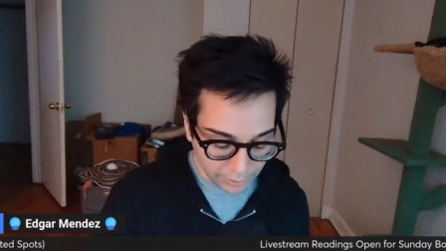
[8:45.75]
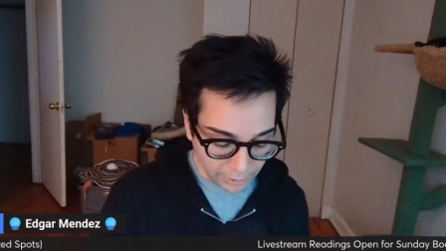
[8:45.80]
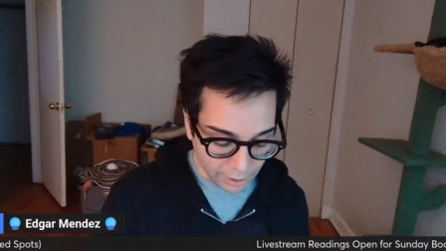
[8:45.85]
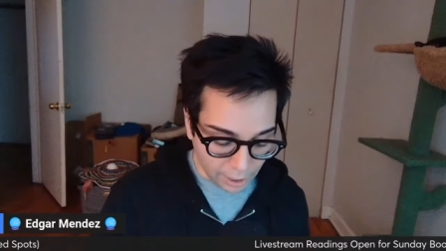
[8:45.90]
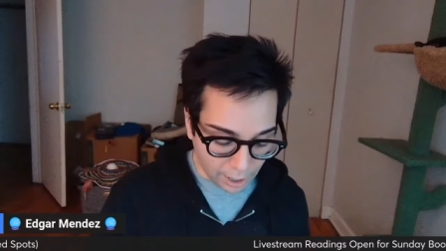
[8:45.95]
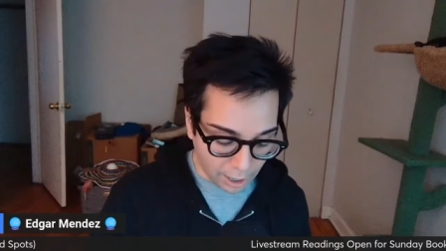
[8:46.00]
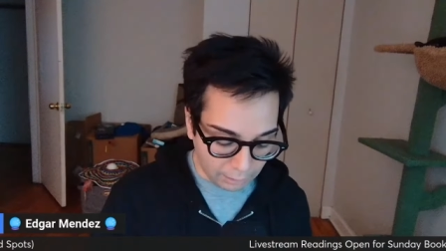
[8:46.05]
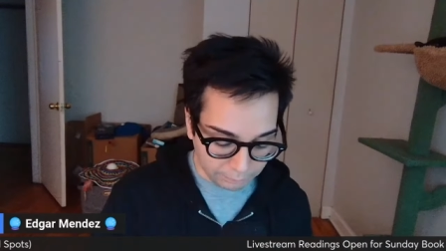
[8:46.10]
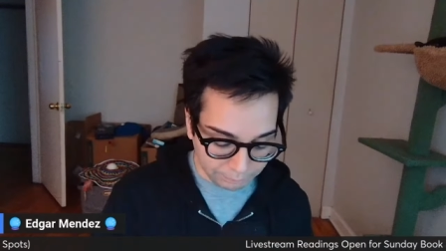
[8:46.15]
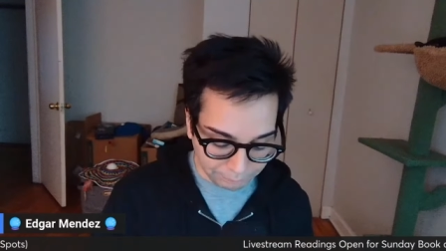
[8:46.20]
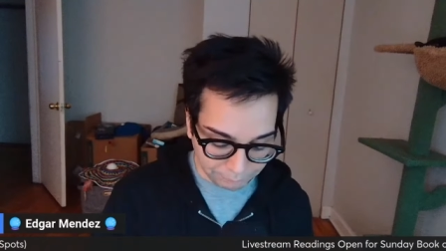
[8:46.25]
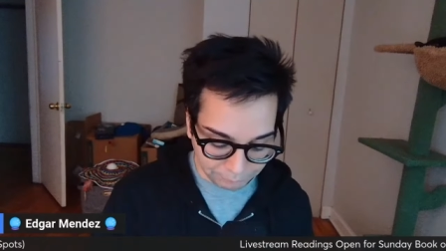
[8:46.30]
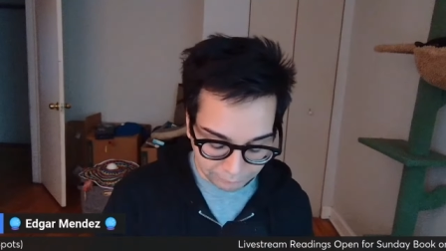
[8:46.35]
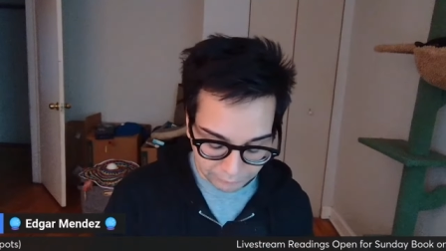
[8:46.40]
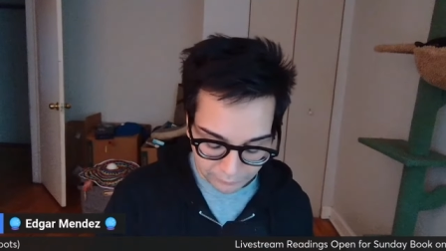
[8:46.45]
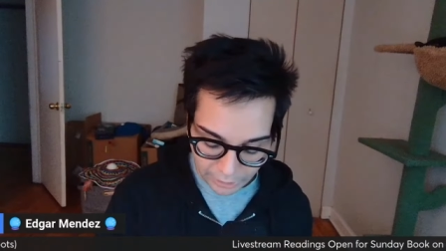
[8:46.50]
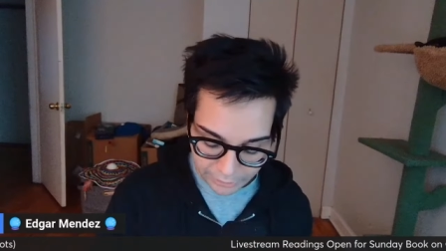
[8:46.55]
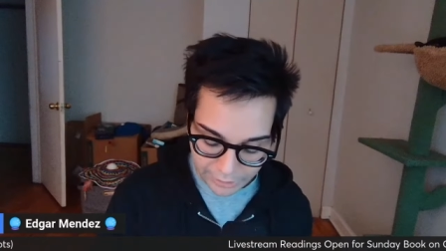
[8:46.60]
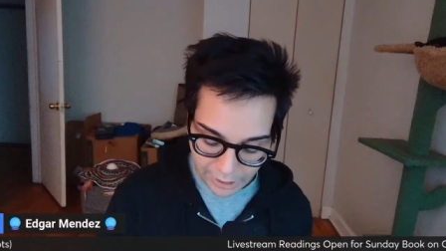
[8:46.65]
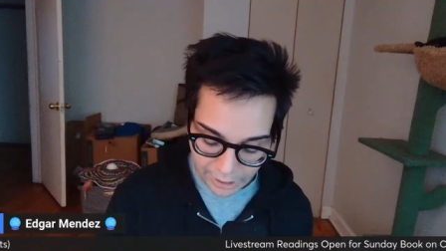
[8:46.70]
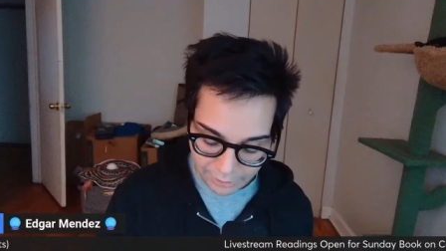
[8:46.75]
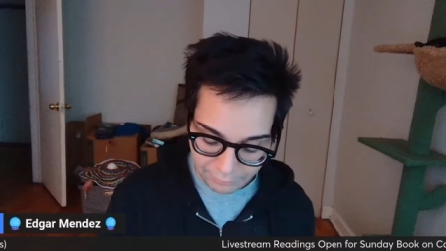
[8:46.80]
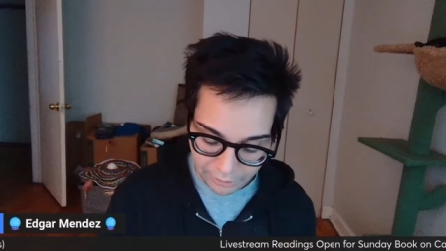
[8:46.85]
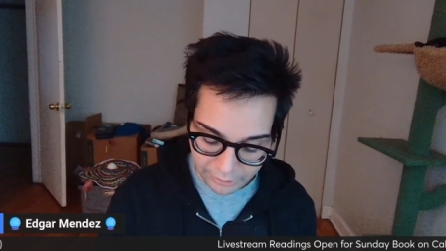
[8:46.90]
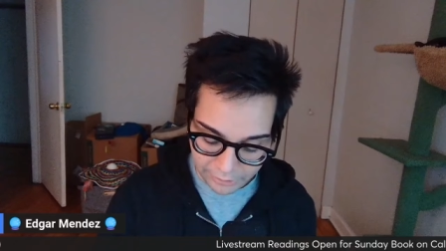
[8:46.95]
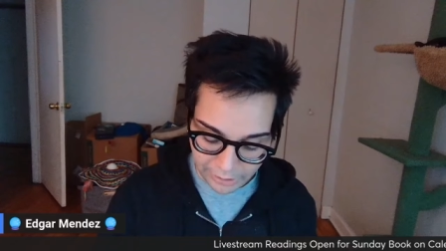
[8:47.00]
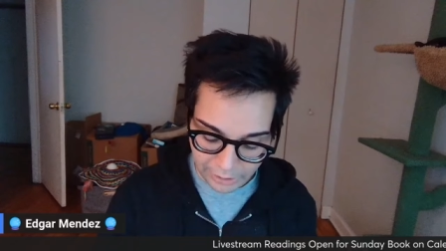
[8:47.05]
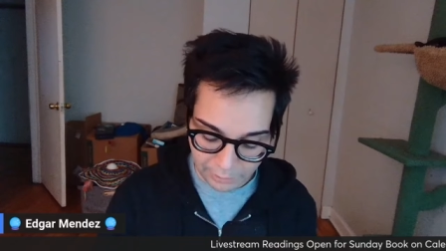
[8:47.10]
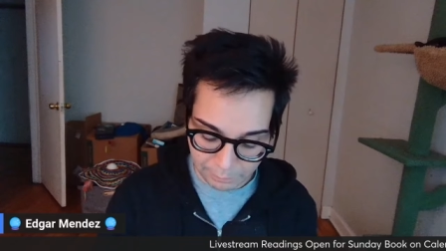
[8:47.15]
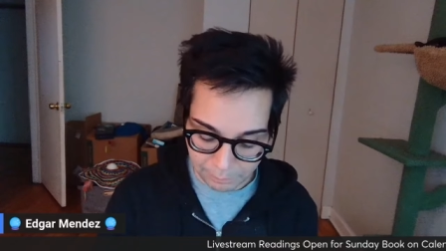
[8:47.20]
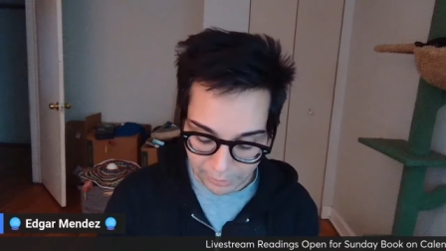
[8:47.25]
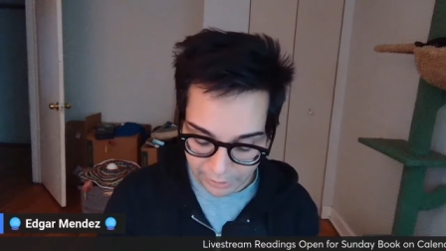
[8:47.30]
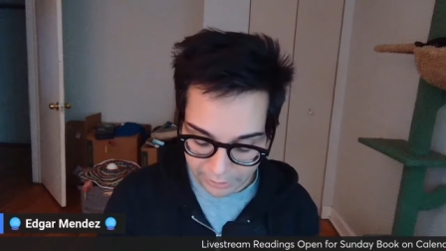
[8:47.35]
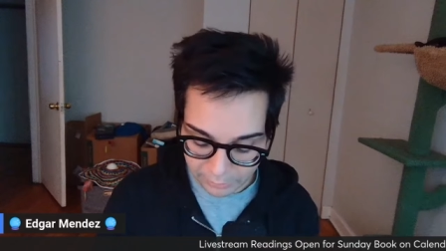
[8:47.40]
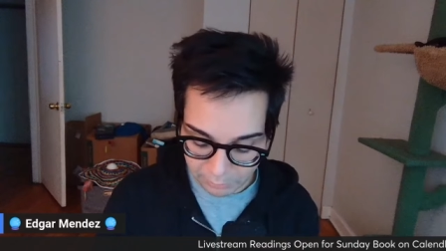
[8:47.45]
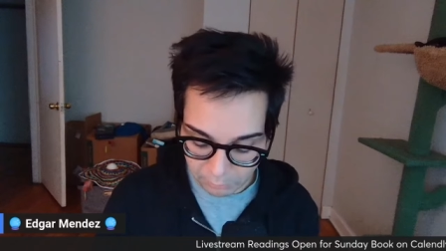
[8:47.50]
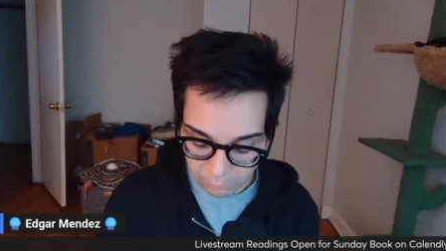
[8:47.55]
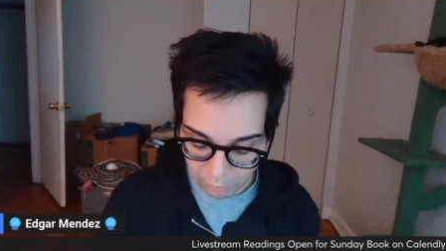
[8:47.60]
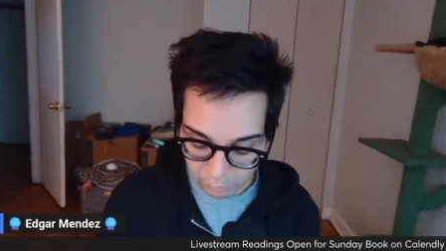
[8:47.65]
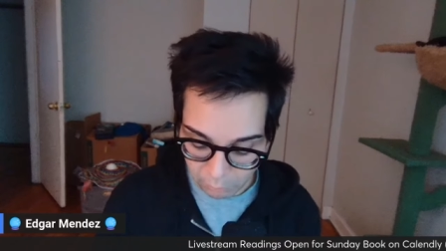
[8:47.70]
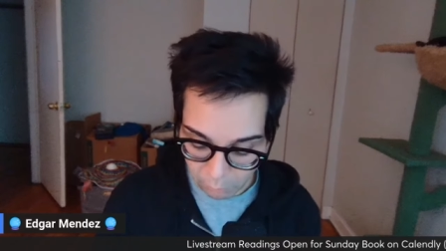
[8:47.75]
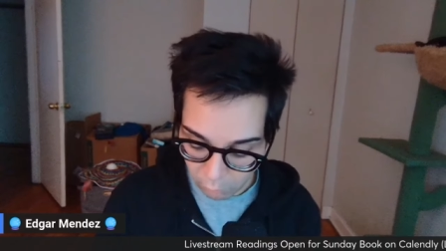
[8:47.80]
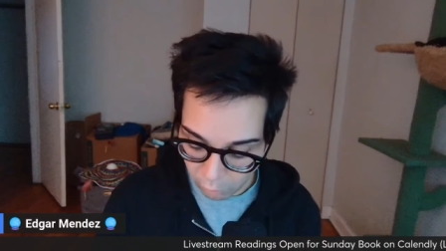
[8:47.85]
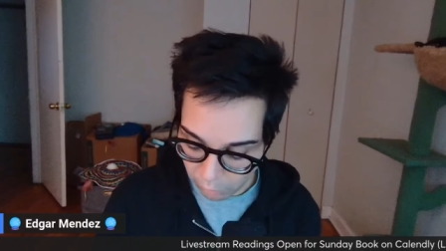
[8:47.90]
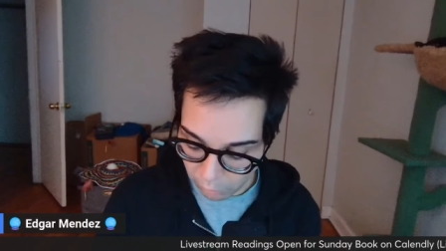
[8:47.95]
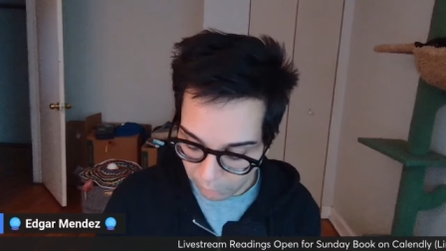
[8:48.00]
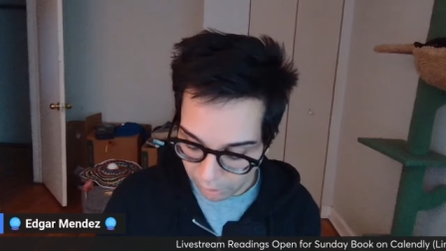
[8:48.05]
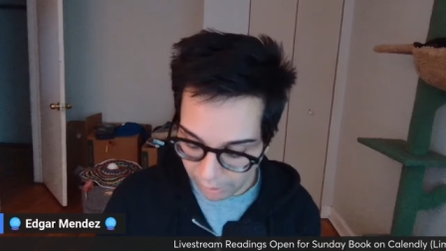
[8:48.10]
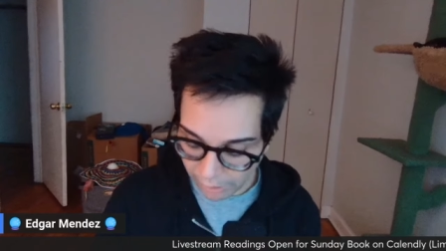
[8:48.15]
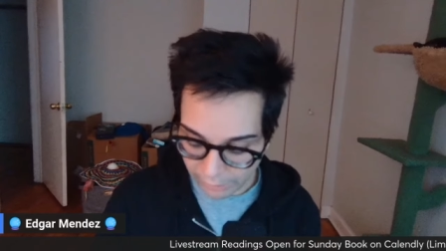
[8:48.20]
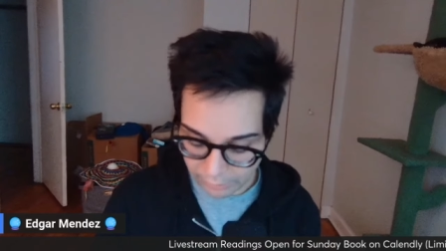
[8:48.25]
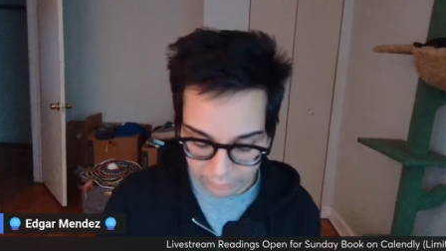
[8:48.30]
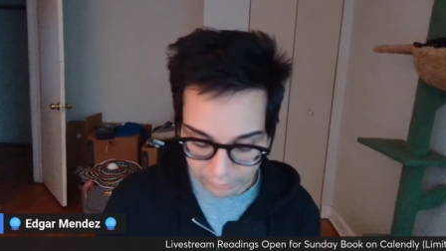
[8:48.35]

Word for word: Um, diving Deep is more about